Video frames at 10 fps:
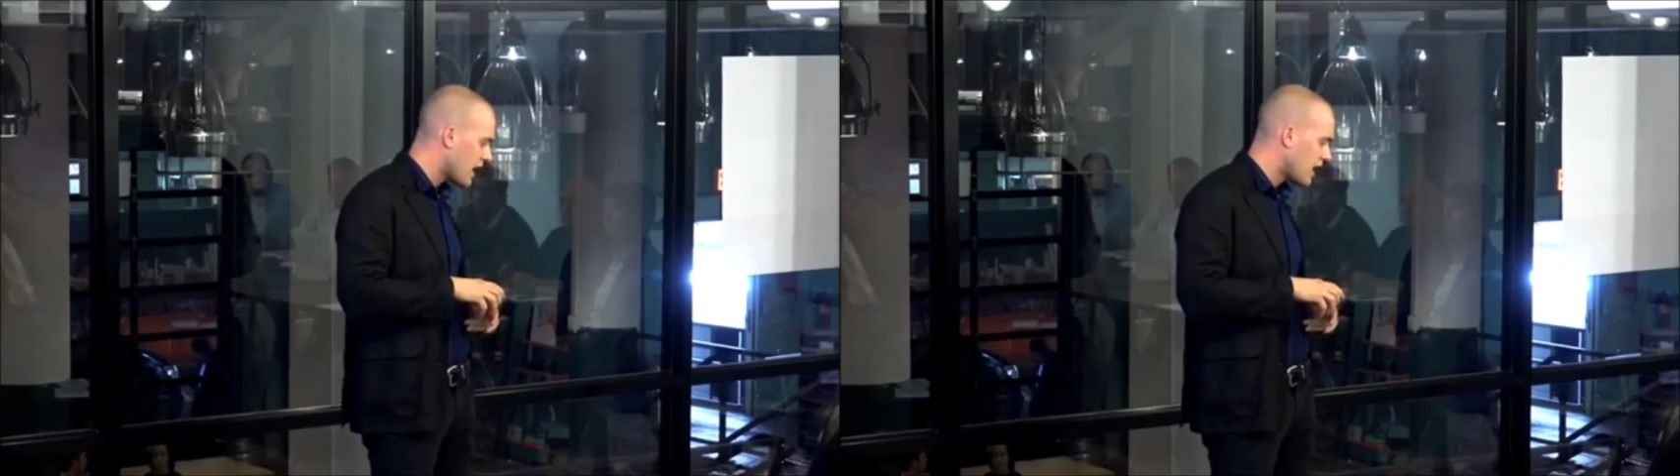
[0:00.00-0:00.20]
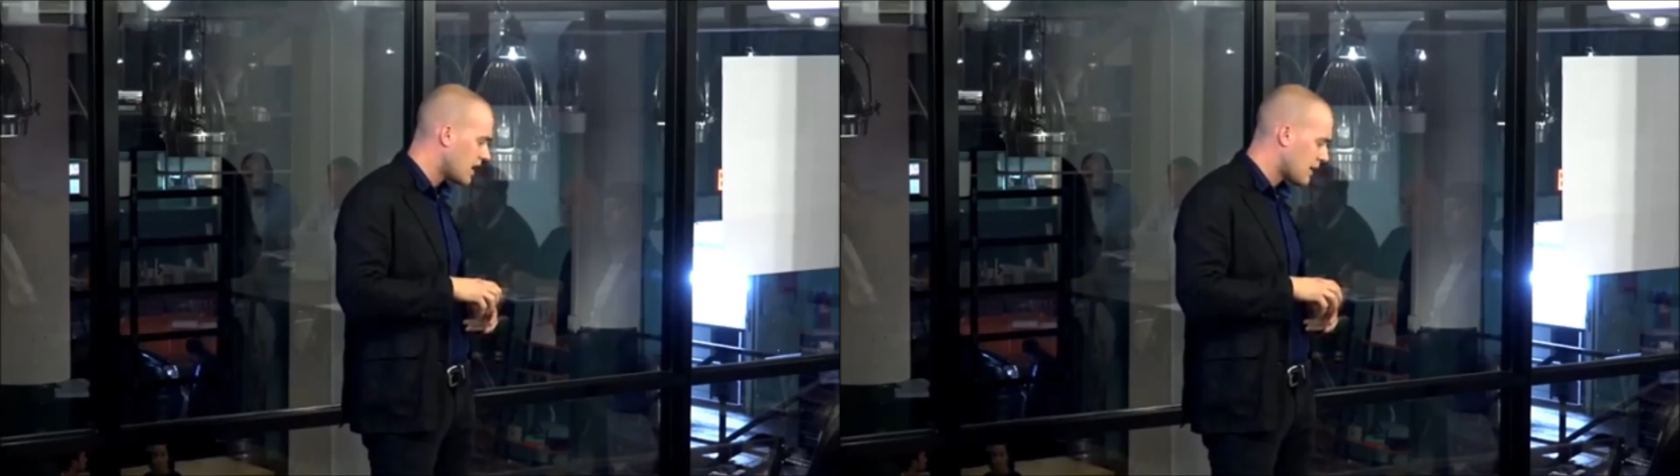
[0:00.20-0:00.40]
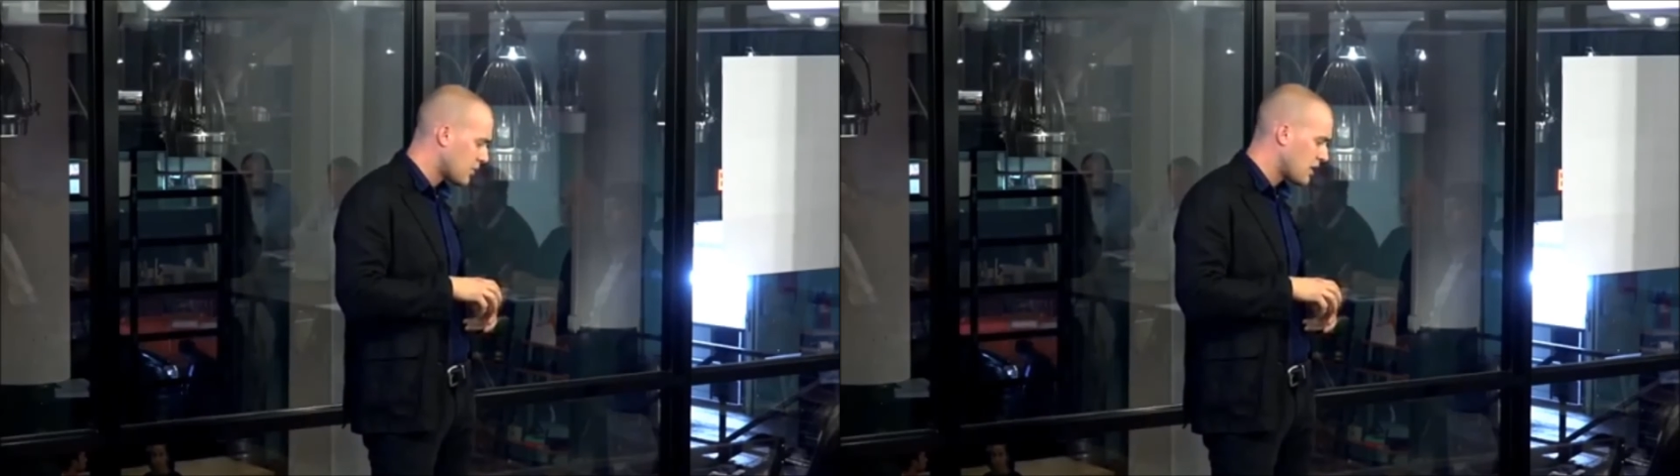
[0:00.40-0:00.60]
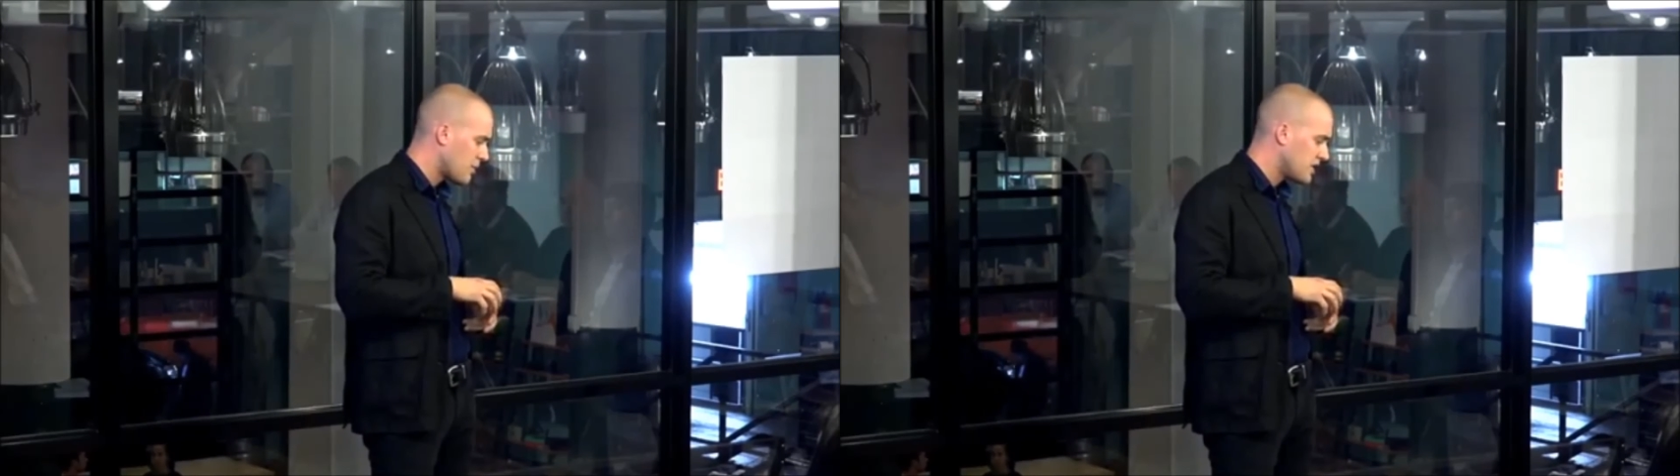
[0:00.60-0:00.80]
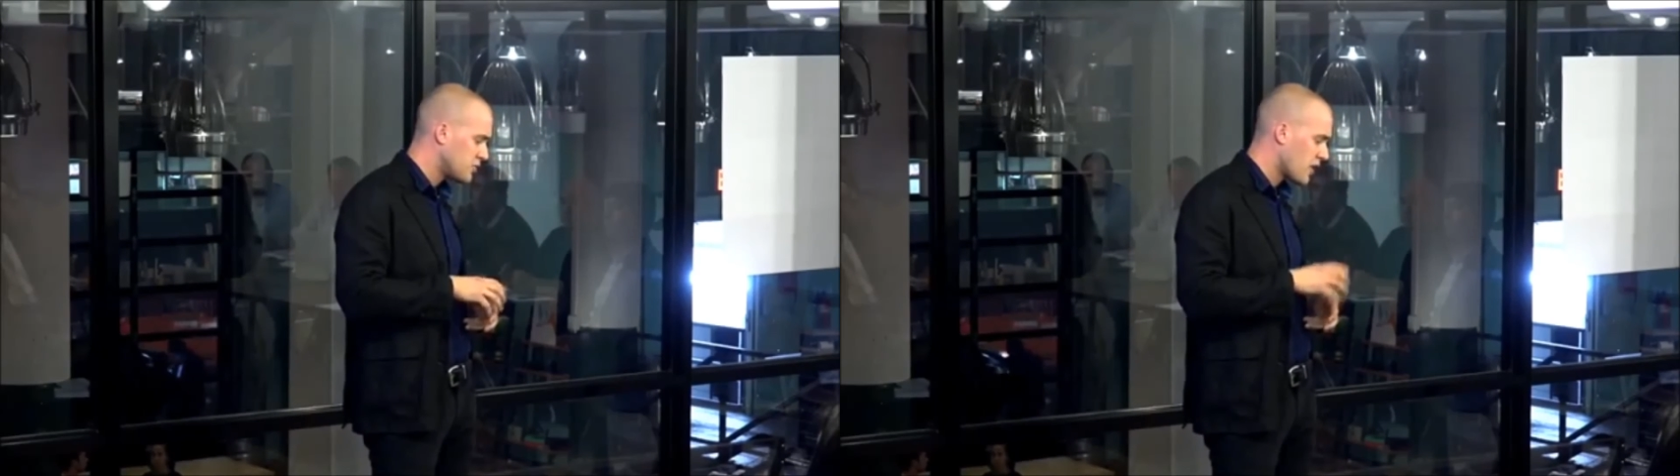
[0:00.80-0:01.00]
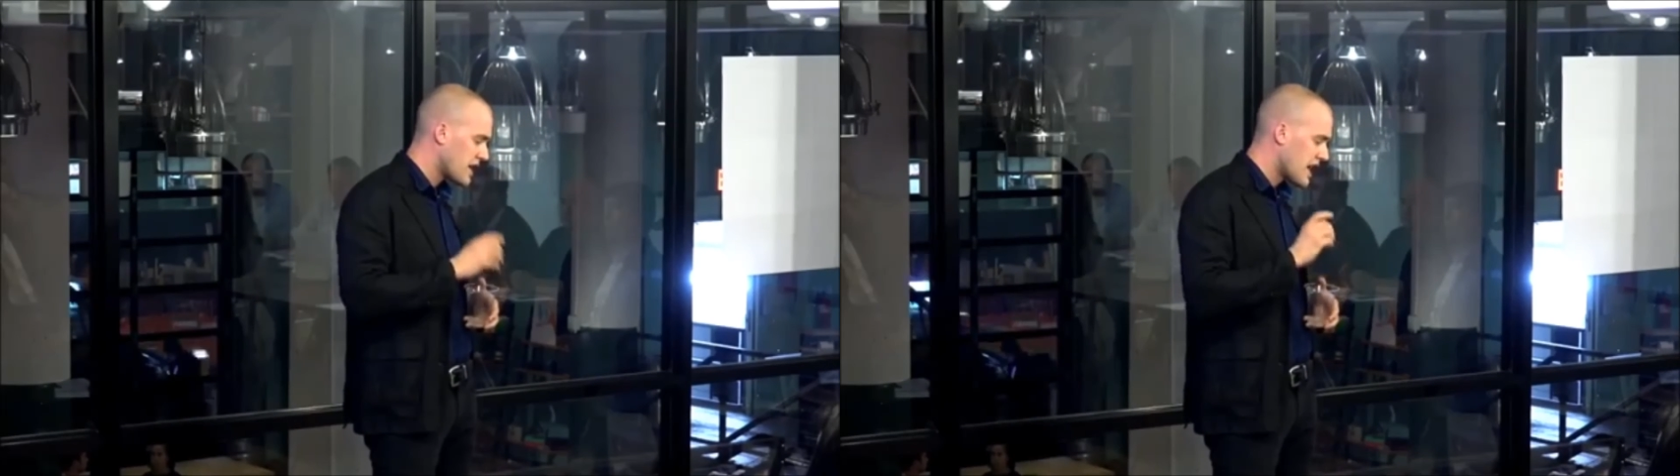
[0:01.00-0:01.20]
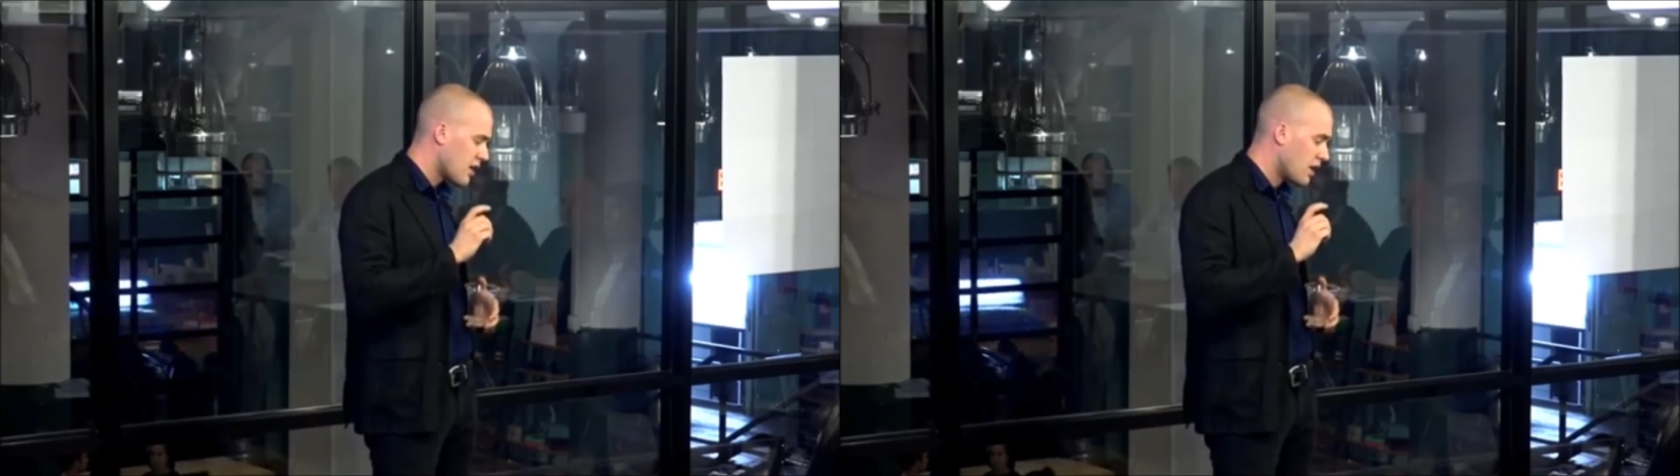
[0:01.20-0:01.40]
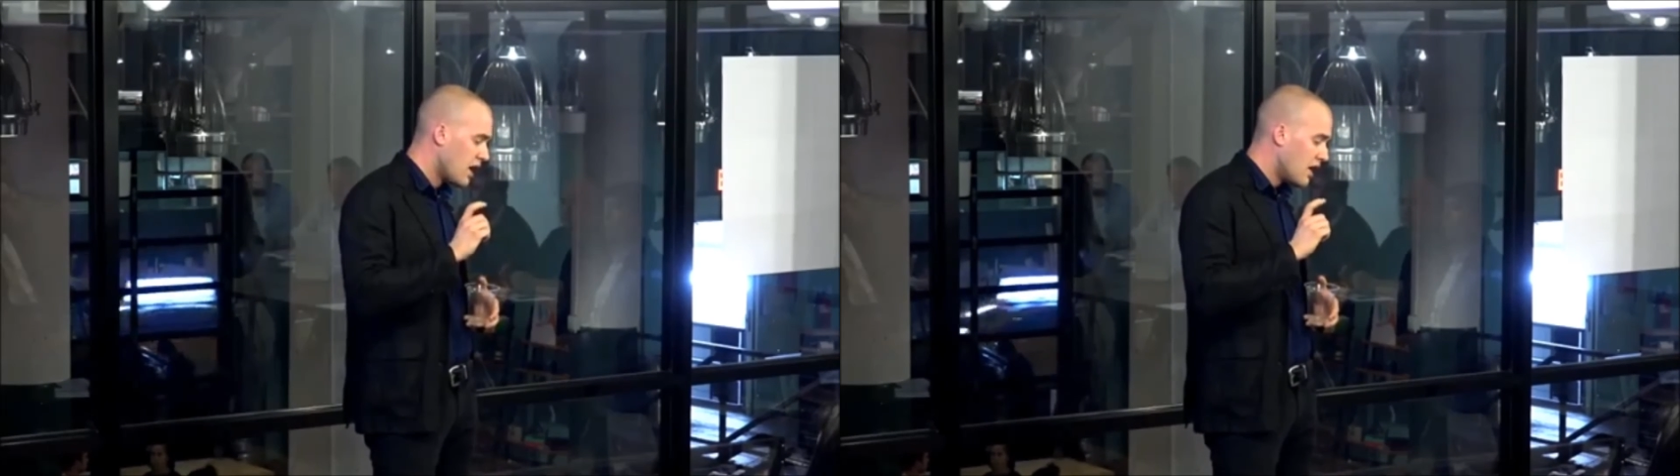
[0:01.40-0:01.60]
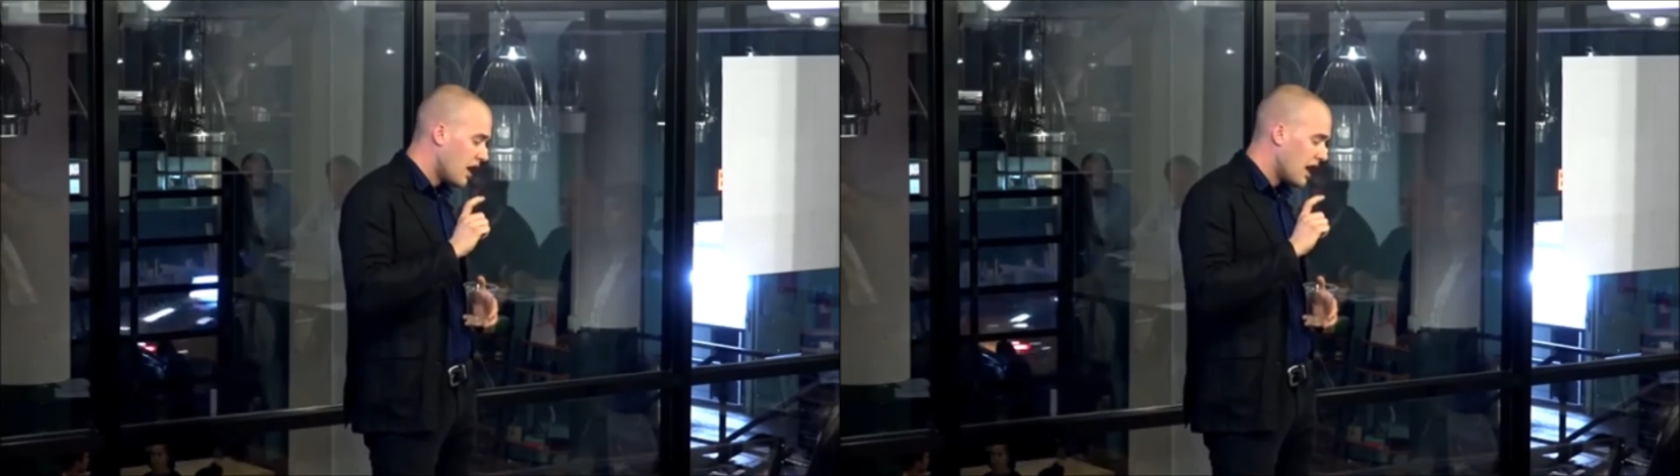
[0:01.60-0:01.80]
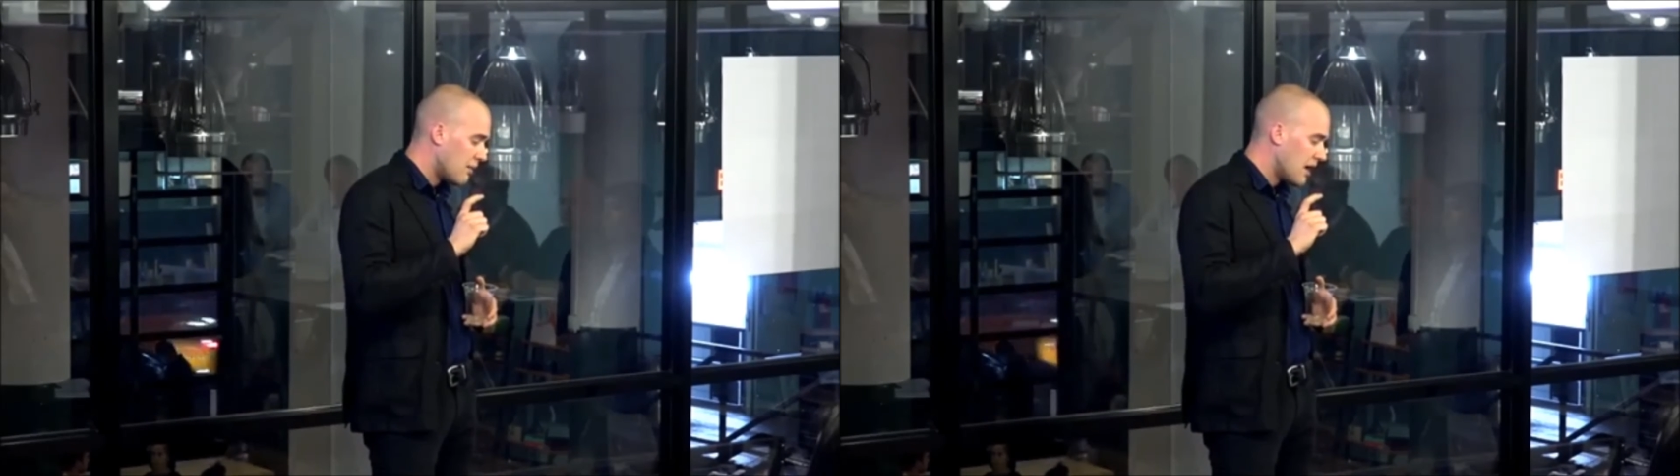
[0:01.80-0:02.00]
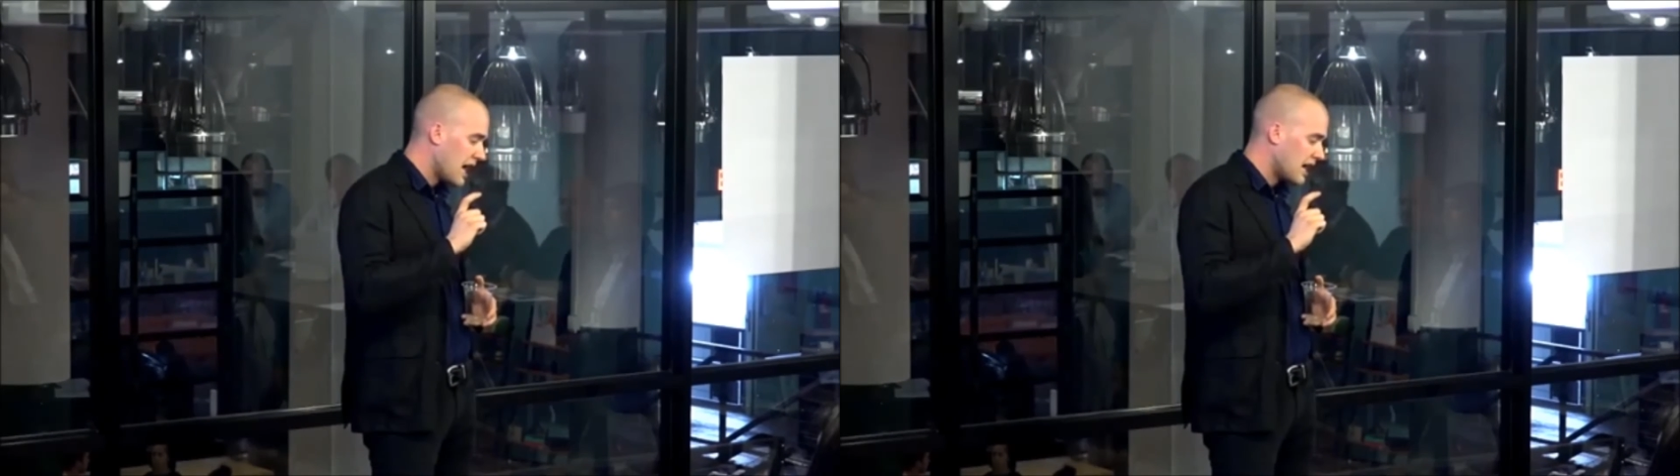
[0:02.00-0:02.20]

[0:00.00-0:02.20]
a couple companies right now for